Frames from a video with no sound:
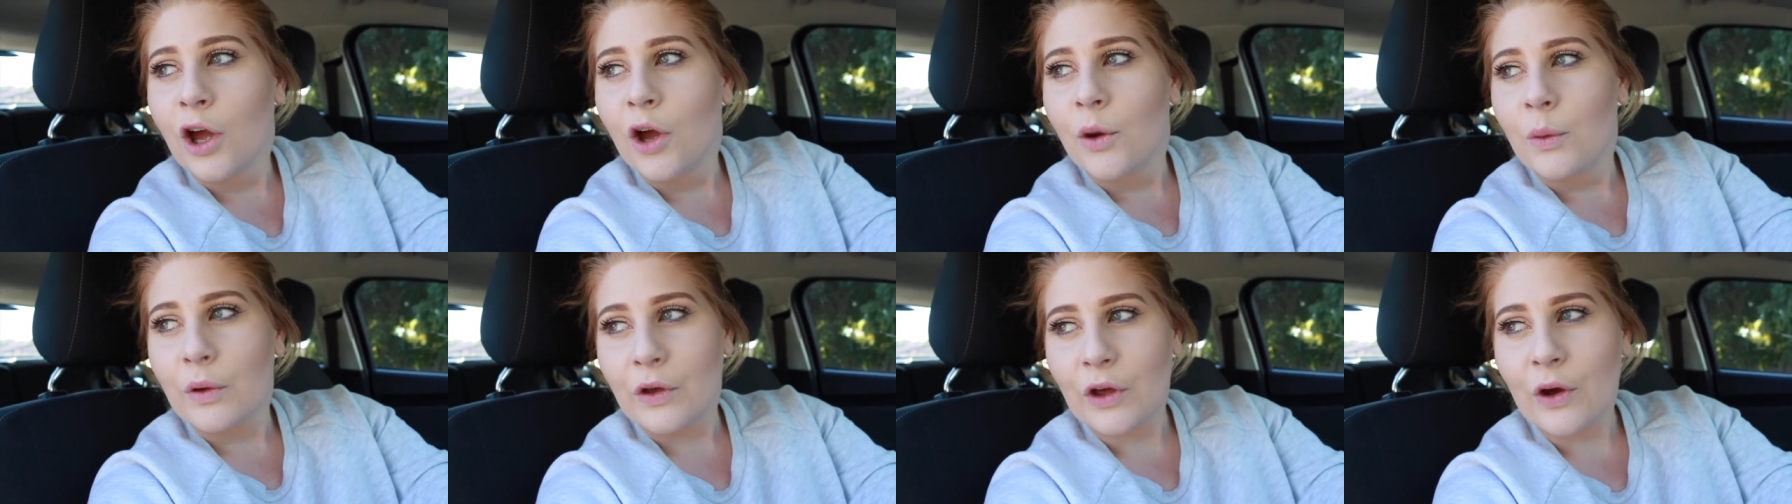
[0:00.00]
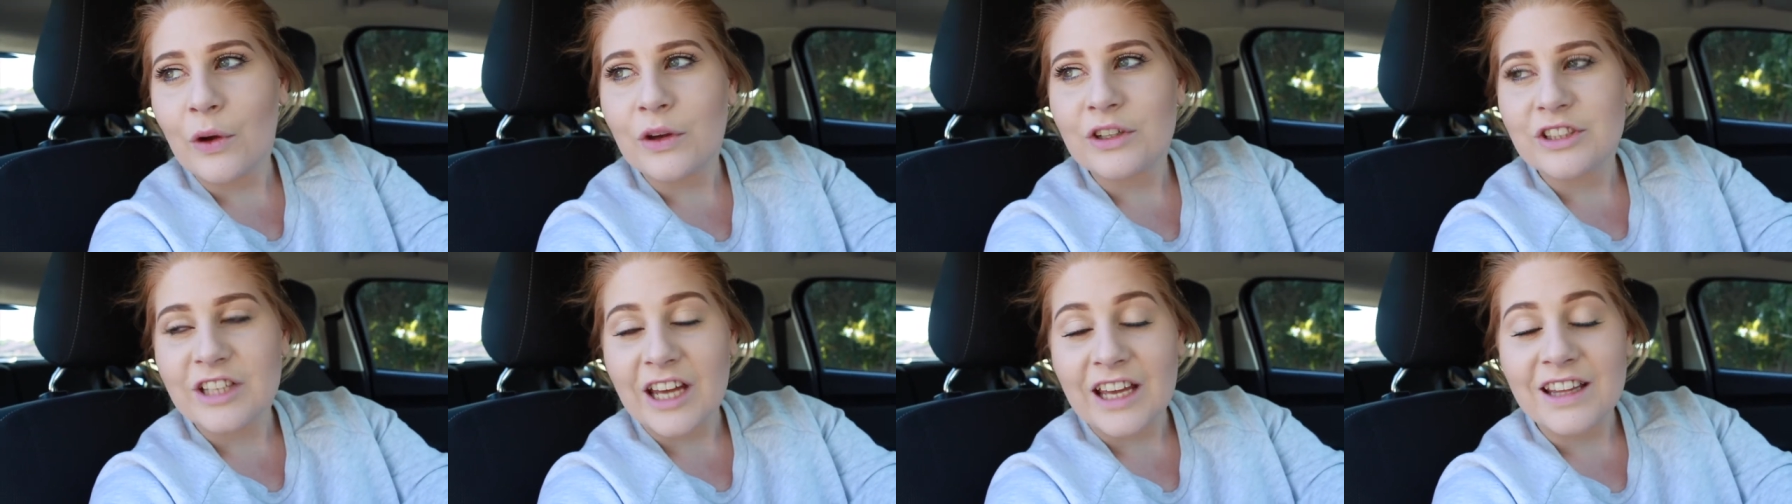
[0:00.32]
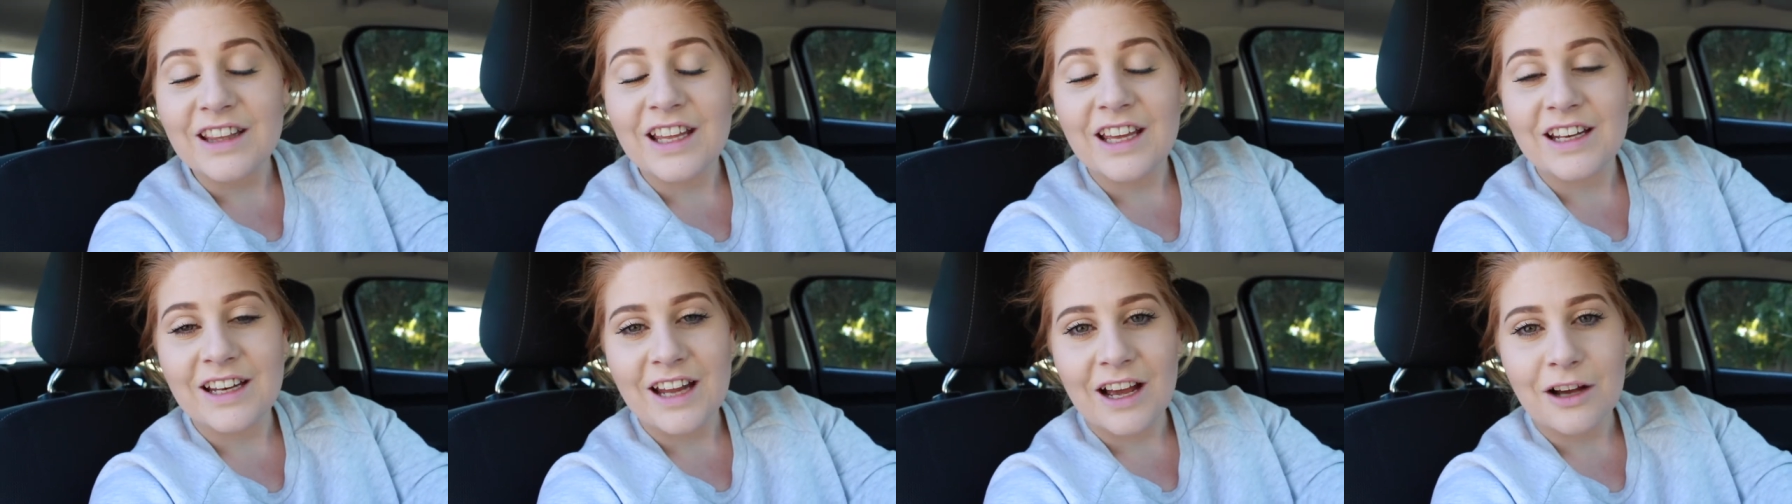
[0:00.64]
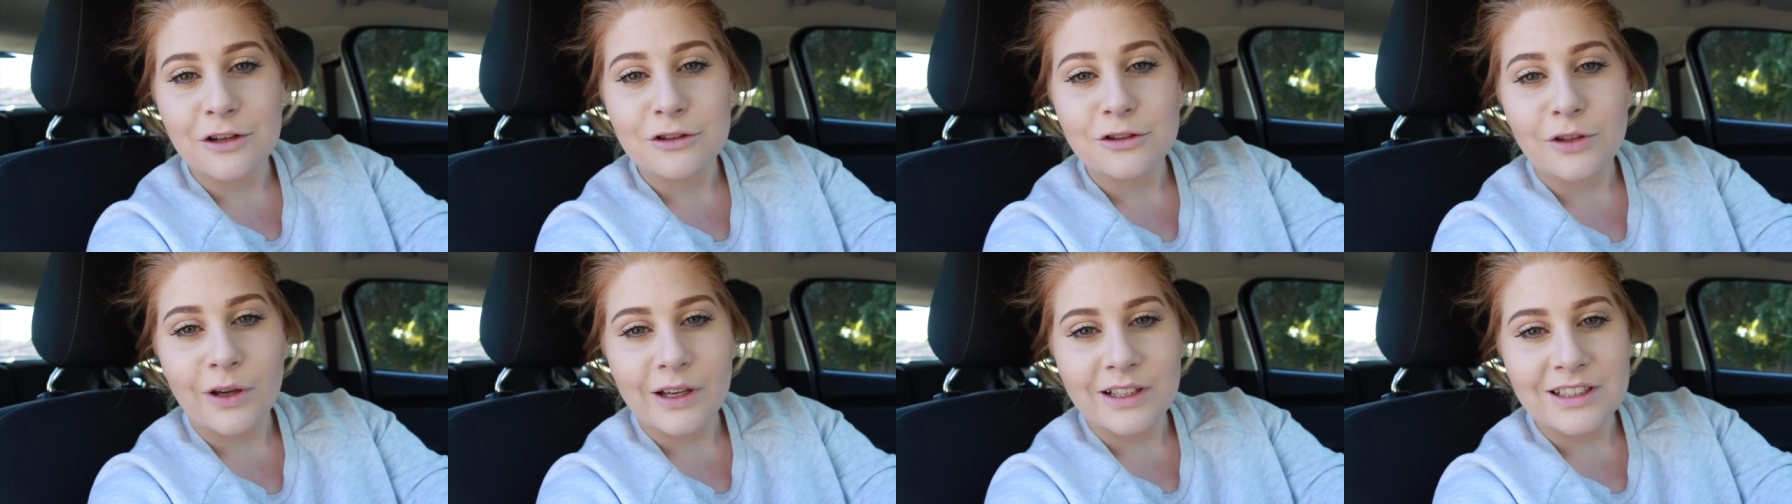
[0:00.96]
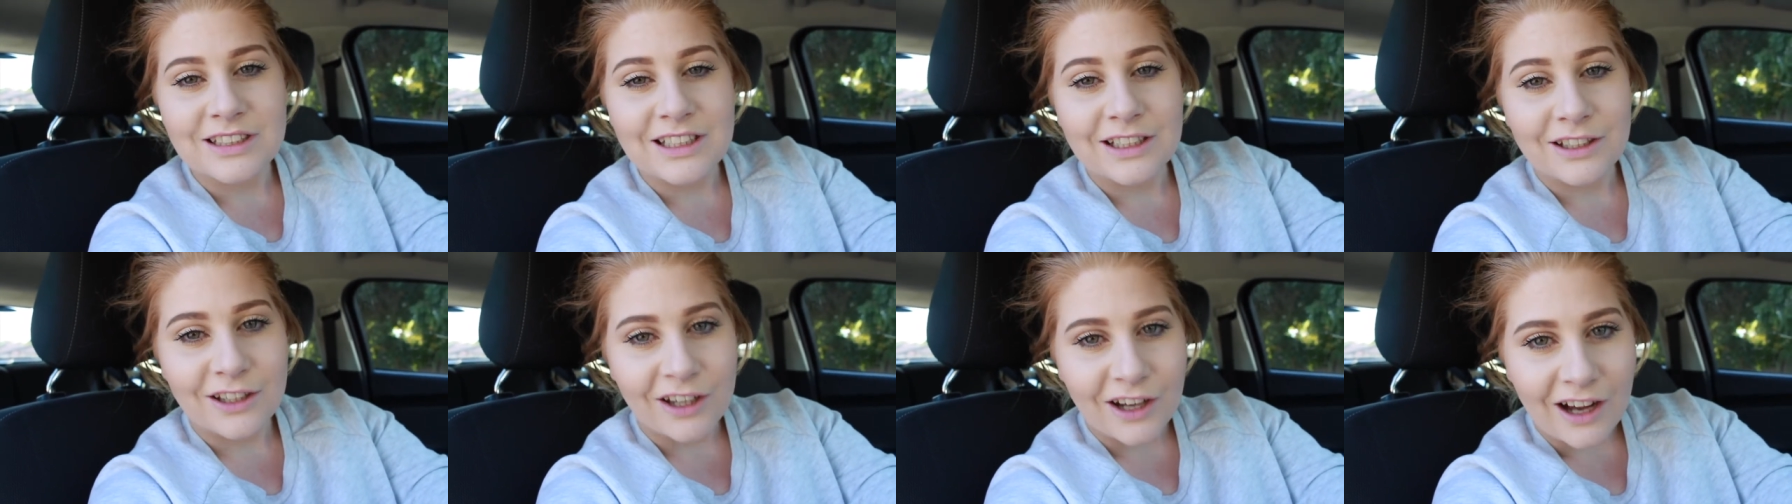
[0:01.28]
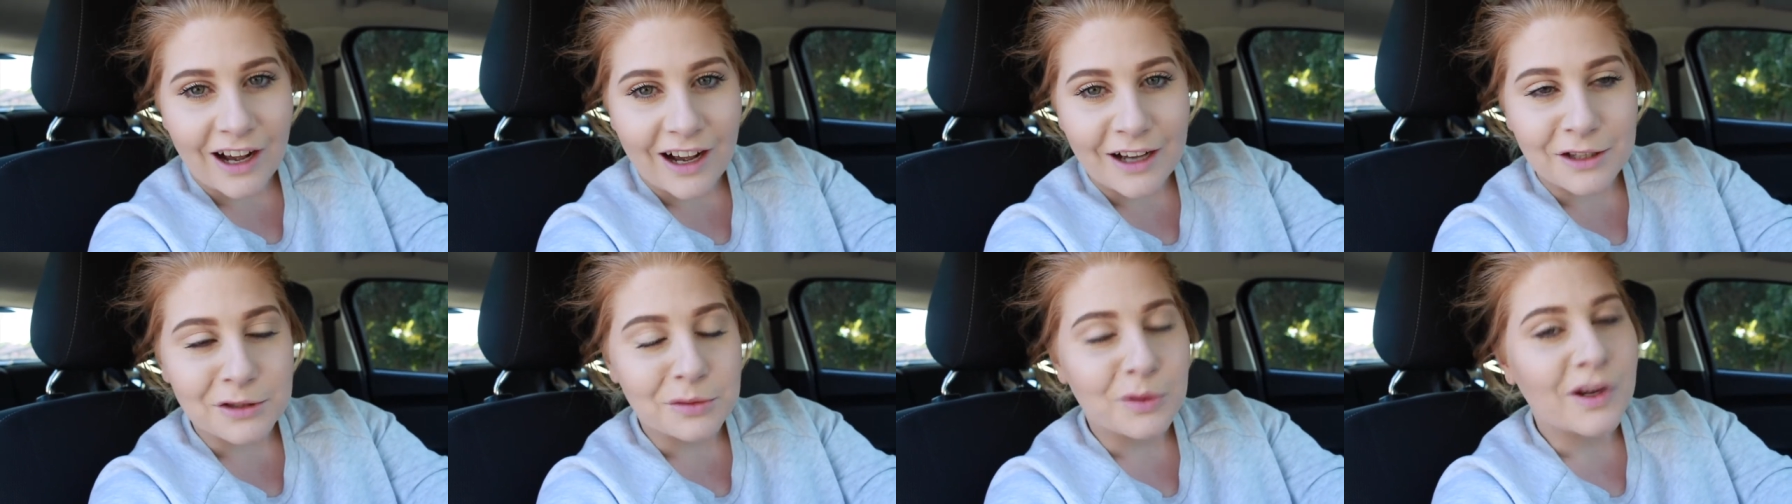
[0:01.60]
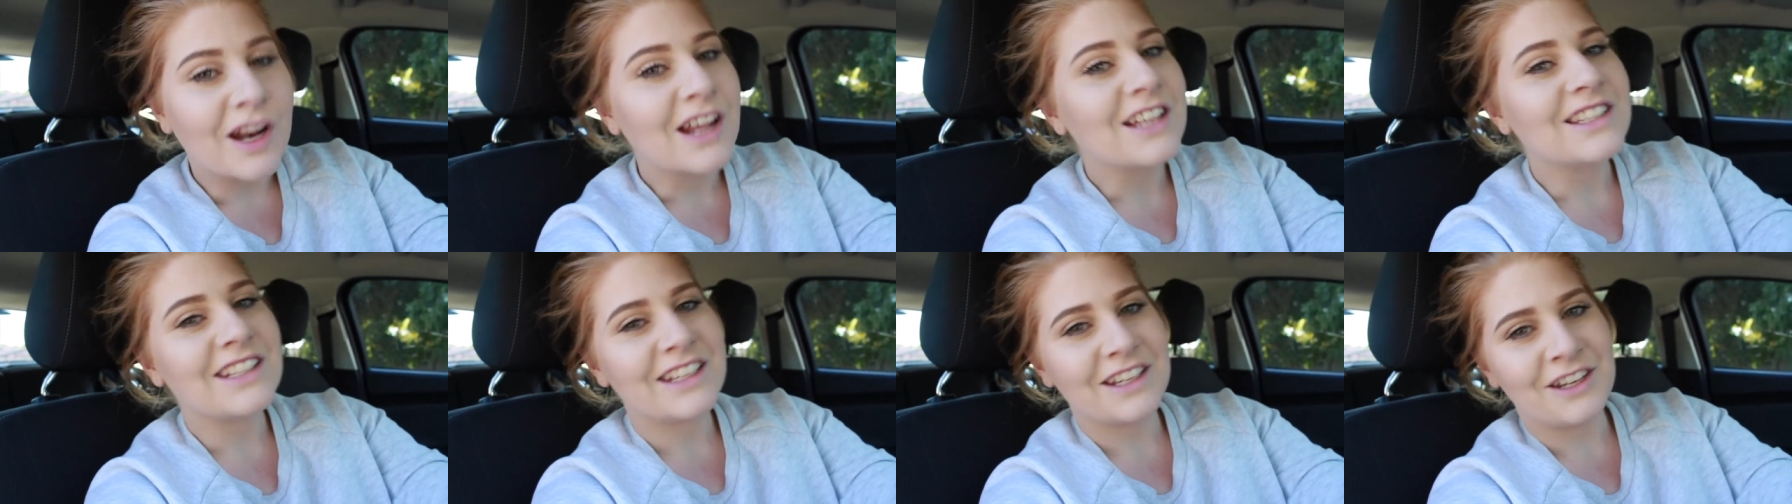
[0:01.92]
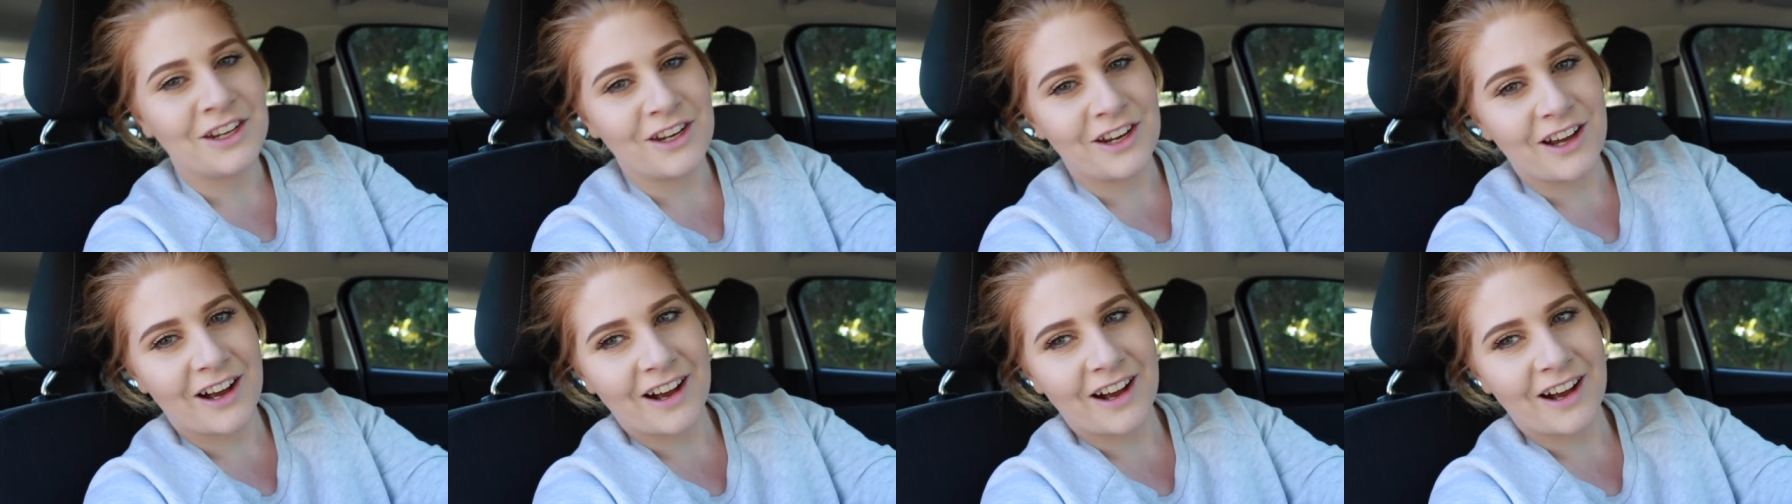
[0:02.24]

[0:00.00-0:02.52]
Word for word: we're going to head there now. So I'll see you guys when I see you